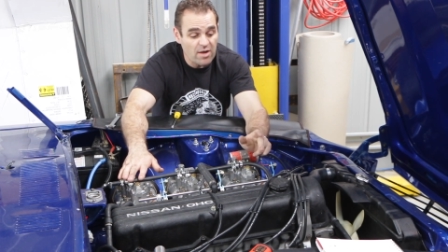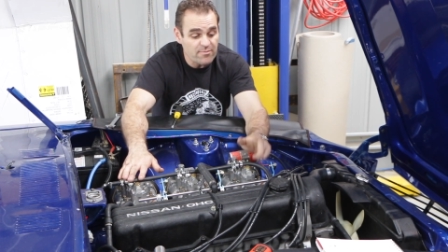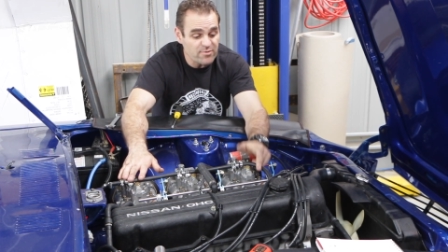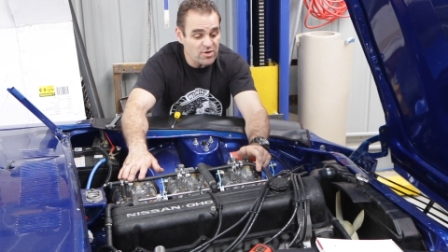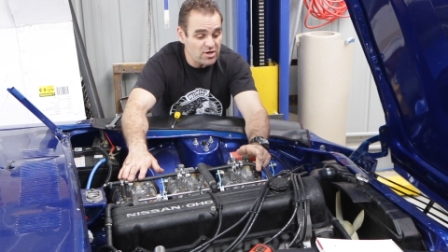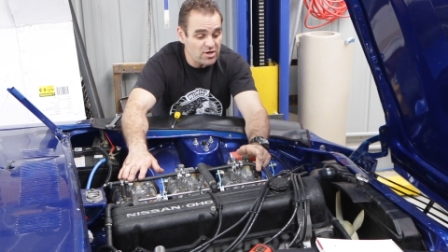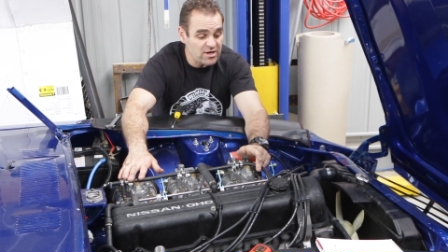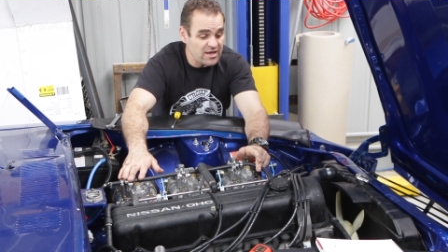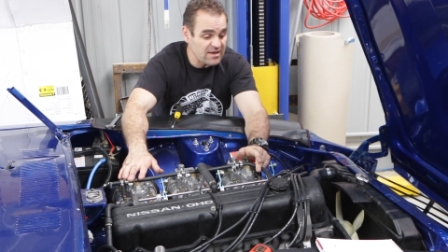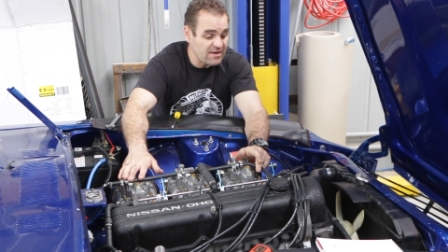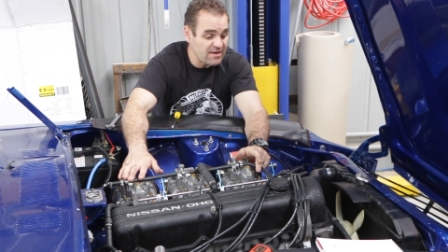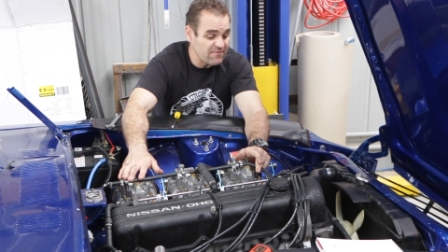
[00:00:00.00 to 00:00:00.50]
I'm
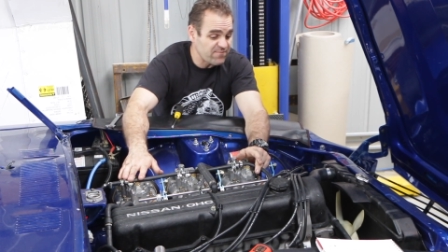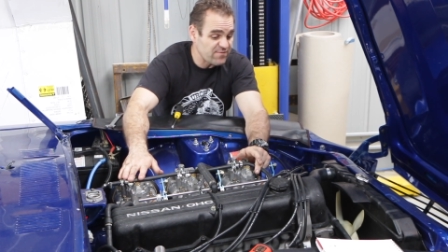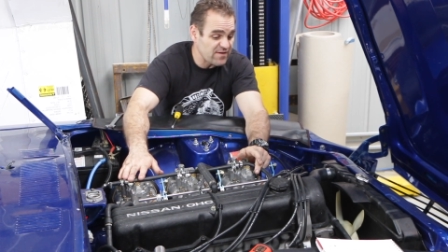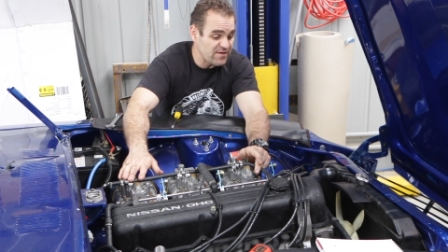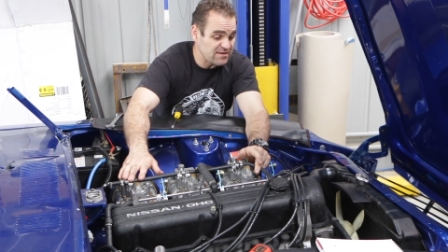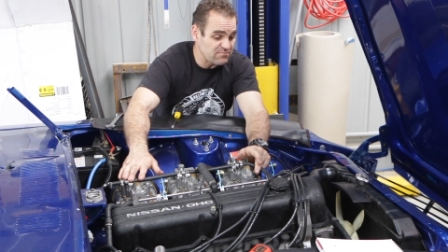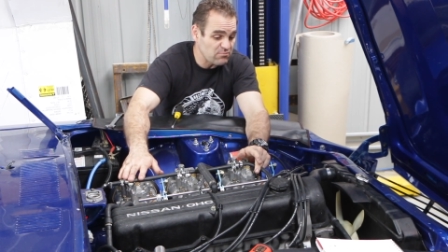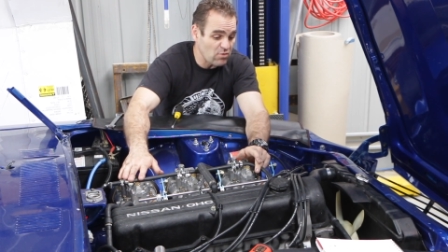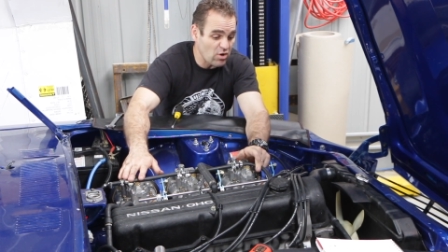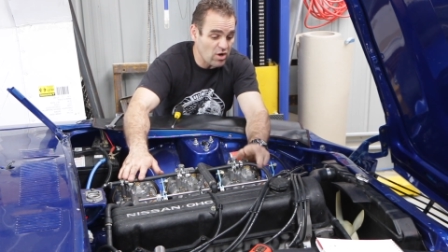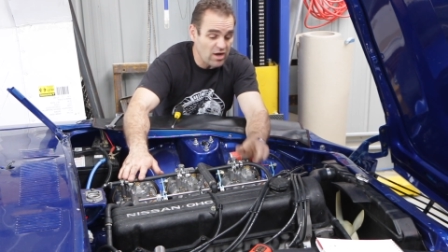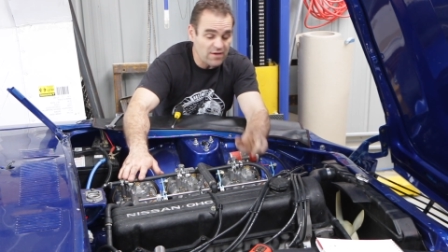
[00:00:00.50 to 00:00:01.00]
going to
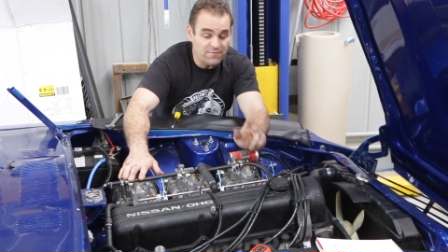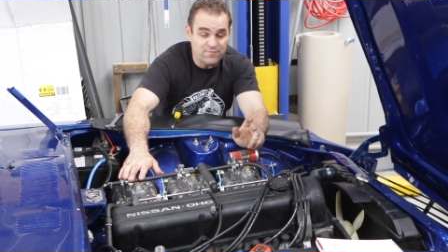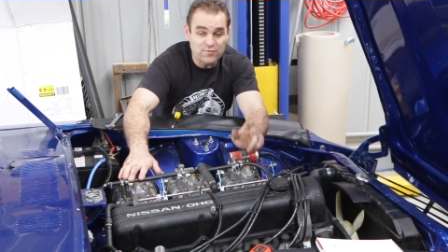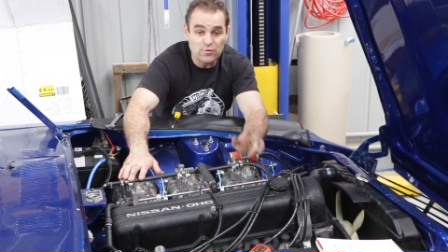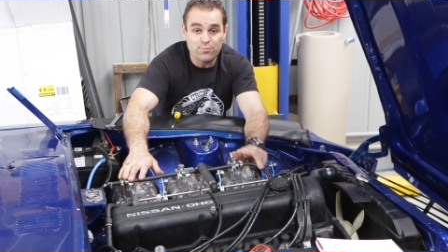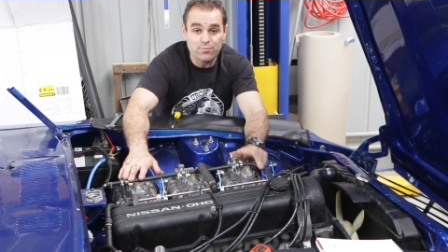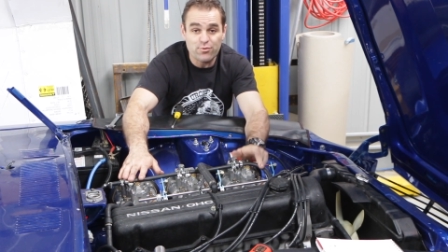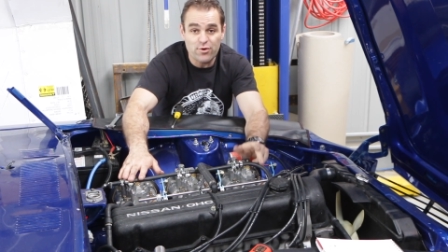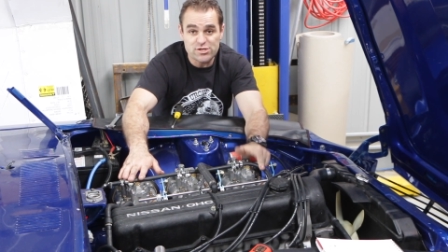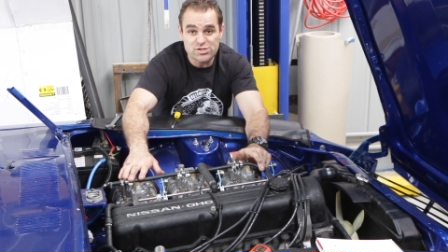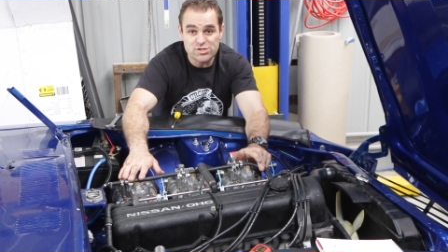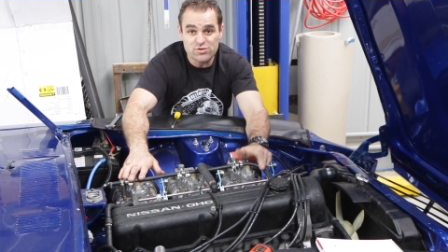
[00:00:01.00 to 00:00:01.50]
fit my
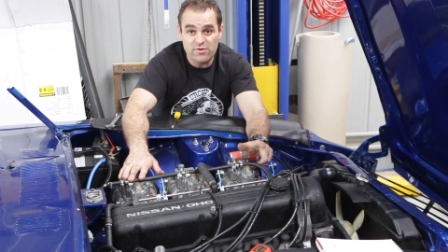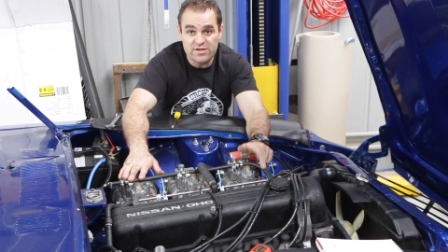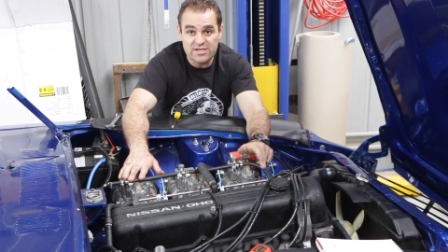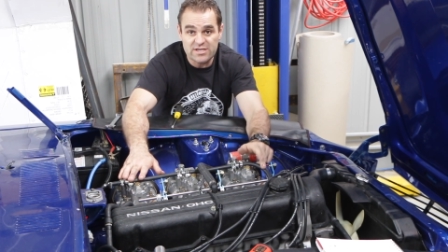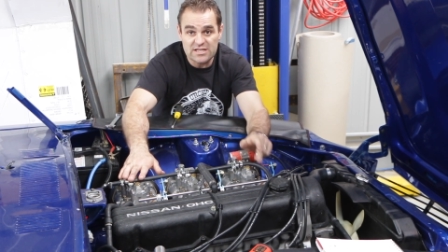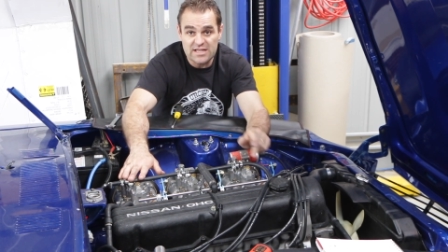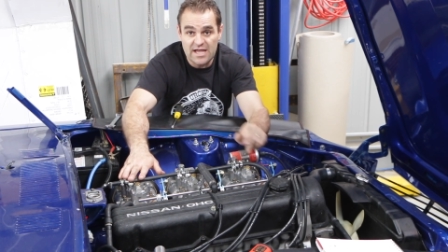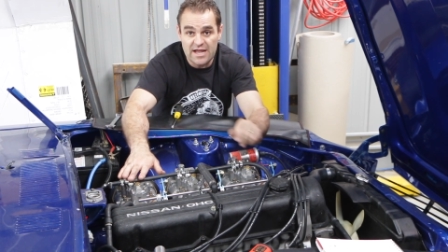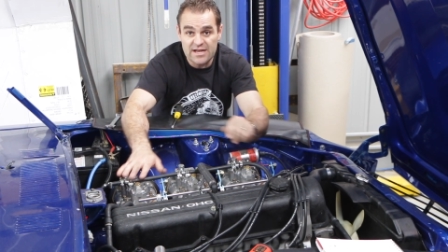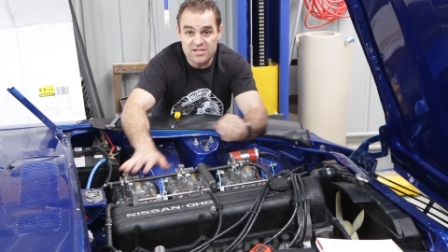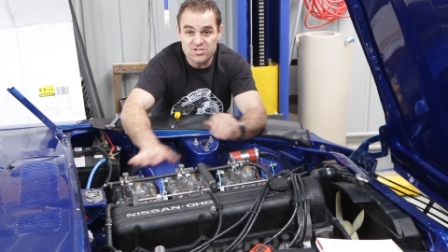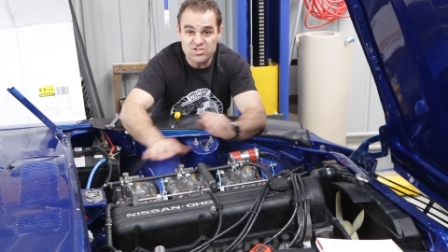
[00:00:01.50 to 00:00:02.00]
fuel pressure
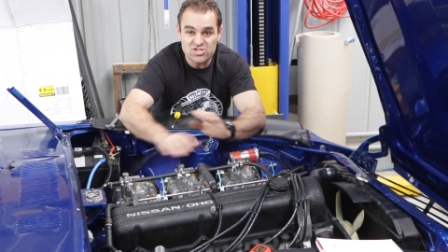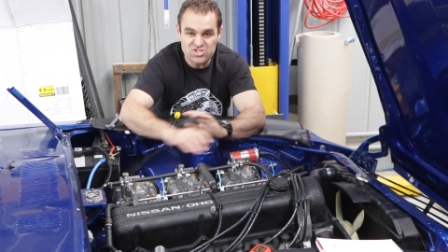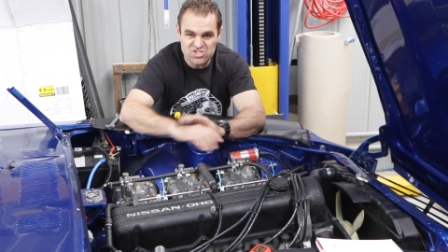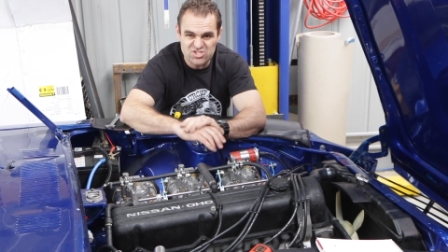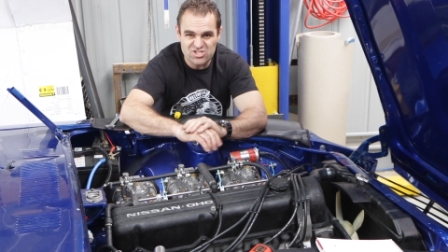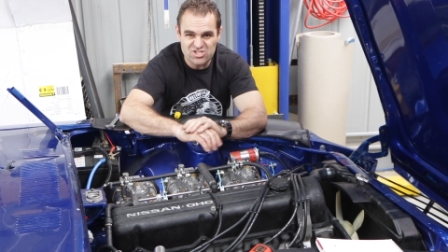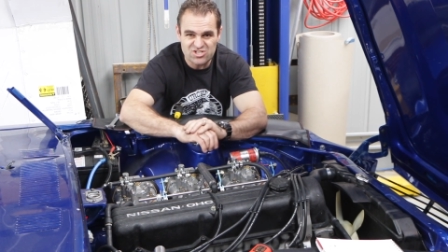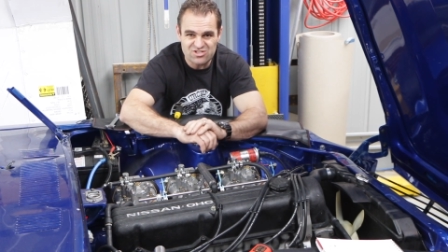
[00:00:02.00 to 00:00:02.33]
regulator just